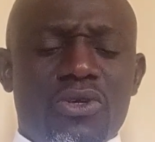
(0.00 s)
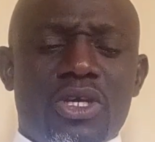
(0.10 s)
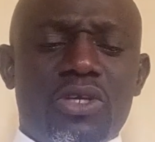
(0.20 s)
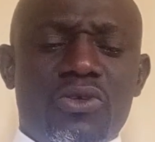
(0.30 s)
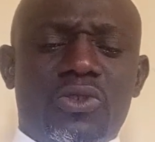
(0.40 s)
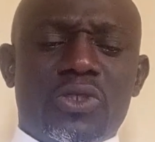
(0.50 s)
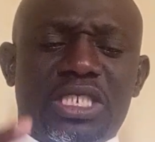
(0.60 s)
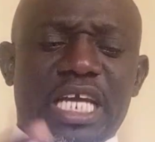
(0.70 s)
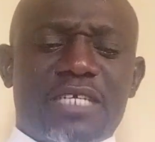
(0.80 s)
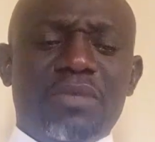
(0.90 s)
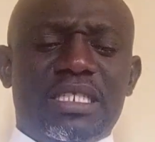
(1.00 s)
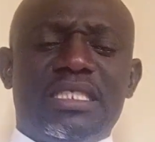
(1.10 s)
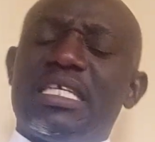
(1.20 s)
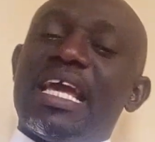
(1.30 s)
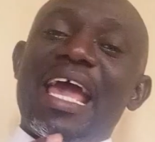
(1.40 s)
to
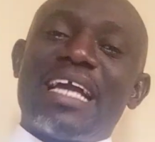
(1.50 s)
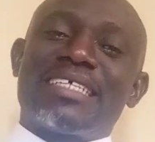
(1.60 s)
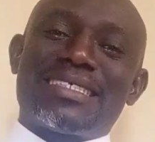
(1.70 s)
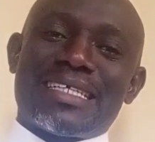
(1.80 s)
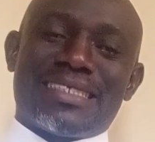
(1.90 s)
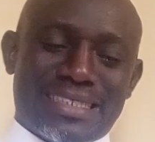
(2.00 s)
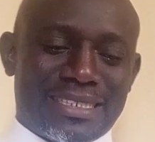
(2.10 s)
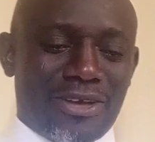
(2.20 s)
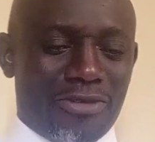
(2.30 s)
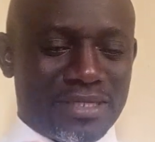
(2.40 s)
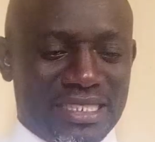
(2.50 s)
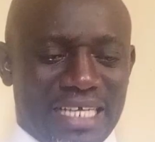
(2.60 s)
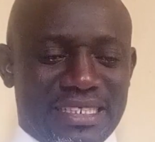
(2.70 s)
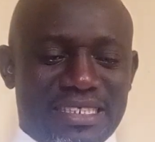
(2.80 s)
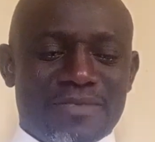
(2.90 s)
checkmate the excesses of
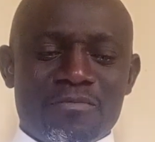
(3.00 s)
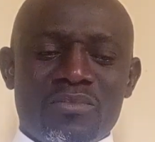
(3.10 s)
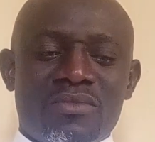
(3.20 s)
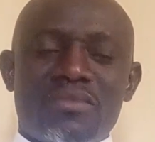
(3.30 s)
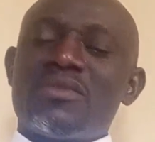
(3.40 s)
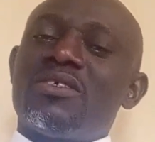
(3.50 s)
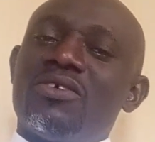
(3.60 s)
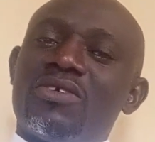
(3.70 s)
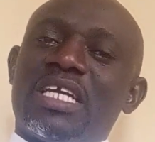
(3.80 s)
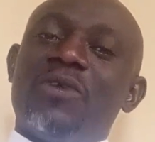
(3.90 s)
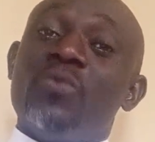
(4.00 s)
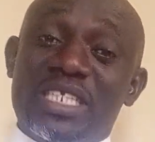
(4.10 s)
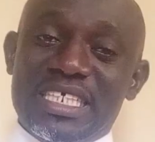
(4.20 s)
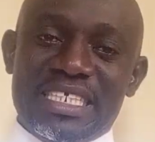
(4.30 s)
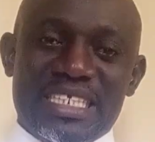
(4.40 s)
states, okay,
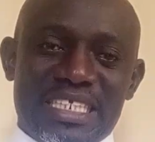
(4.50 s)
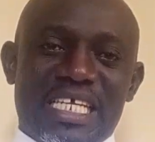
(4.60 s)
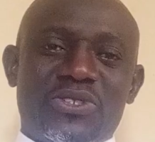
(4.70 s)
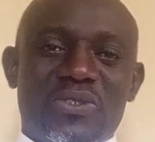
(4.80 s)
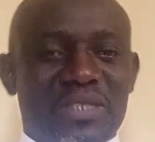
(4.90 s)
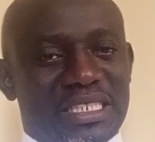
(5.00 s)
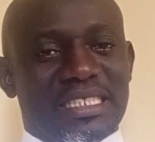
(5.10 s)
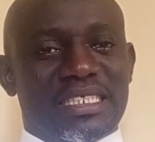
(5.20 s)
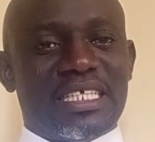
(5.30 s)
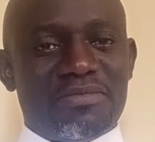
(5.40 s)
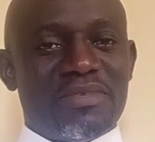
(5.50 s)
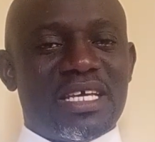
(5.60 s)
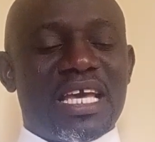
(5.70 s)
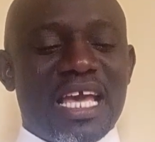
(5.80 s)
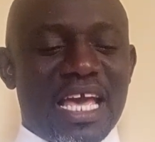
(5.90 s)
within the international system.
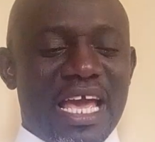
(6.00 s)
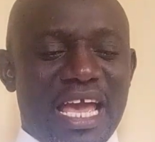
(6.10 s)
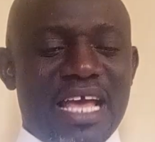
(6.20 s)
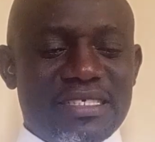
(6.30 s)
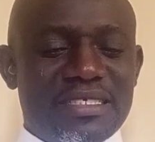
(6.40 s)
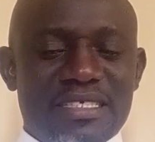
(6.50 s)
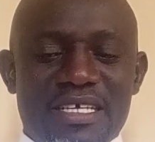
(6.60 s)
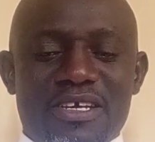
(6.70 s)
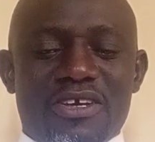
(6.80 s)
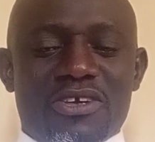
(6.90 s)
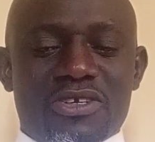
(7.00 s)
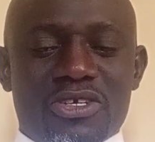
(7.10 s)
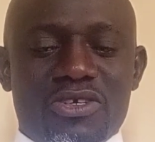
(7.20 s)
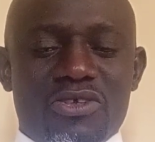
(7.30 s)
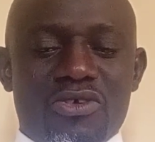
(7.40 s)
Hence,
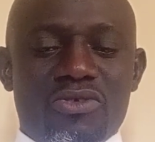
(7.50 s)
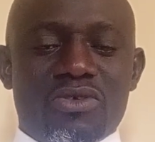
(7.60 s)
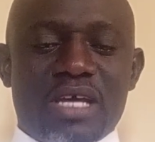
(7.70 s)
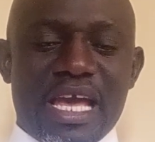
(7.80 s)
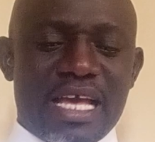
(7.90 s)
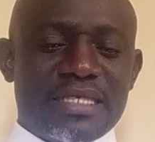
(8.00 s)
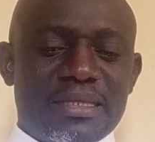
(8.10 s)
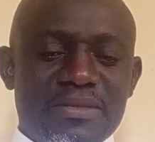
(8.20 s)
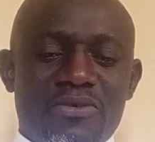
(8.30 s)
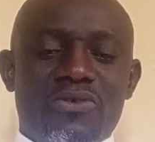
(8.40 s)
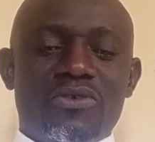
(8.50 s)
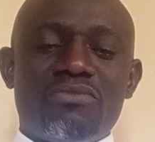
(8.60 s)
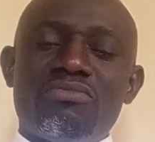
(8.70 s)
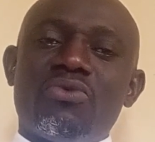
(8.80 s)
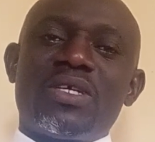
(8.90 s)

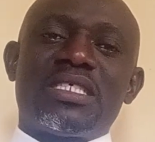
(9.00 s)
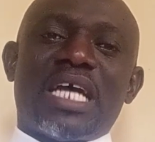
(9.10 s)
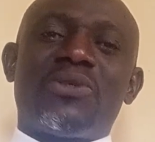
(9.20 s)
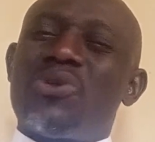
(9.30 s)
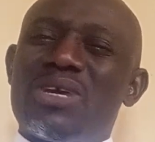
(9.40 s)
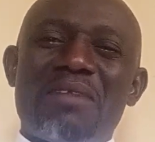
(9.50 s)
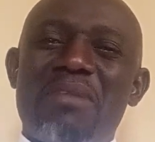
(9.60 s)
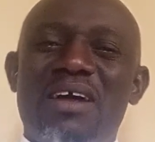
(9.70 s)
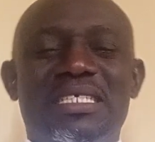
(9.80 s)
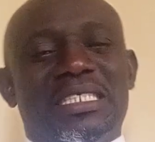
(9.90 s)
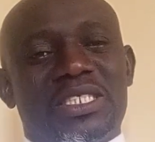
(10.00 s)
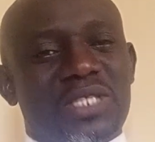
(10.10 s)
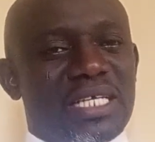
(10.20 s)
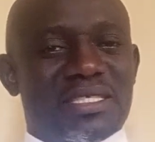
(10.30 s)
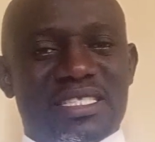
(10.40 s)
we shall talk about the
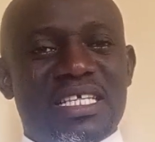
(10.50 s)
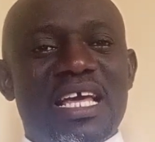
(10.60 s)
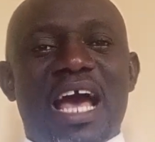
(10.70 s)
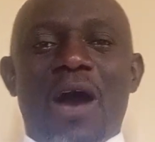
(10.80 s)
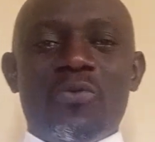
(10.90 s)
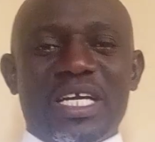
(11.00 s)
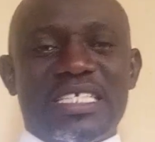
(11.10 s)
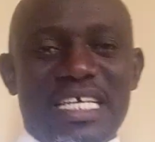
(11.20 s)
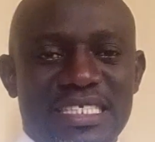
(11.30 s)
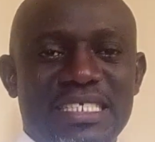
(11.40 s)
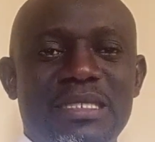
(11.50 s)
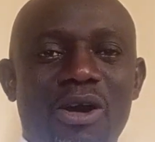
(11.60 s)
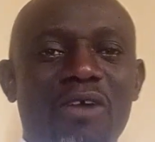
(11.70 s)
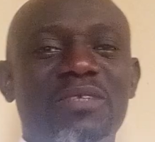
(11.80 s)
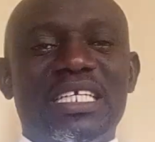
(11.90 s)
strengths and weaknesses
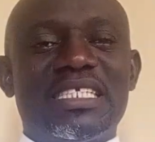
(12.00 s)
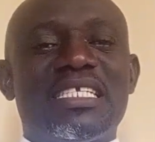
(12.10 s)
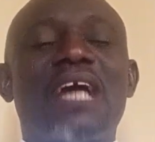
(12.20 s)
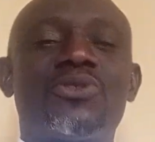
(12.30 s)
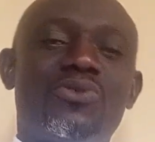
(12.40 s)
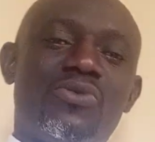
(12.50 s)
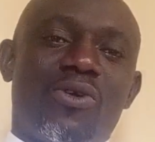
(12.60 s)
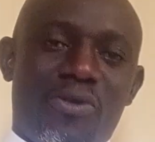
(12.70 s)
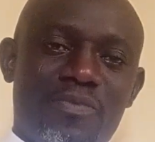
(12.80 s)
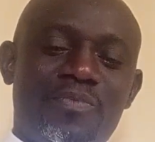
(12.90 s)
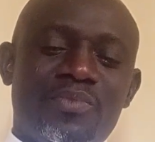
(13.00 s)
of the international law.